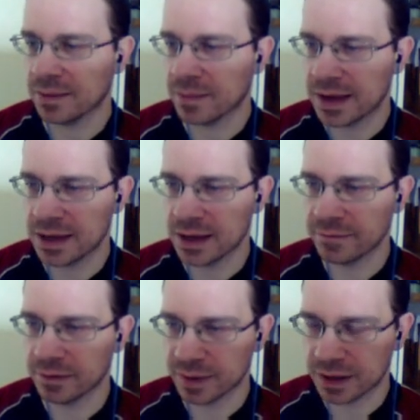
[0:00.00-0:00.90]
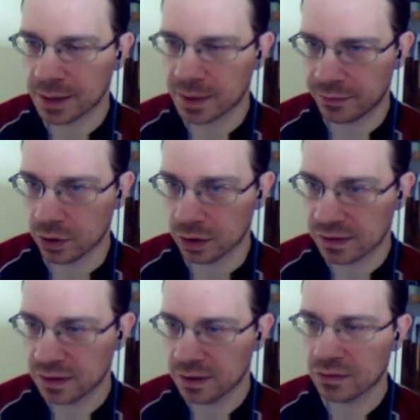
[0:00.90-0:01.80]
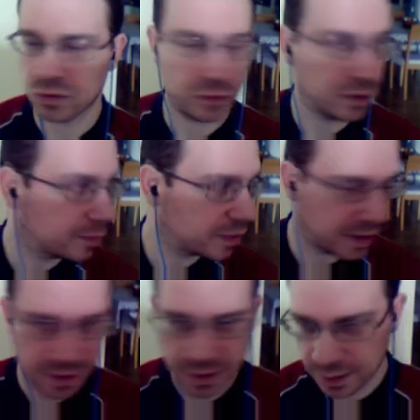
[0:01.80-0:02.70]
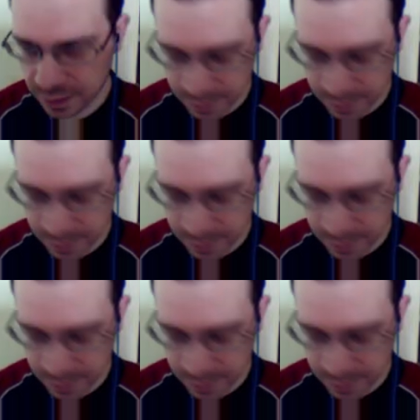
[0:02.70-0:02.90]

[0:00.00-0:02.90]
and my king will become a force. So we'll play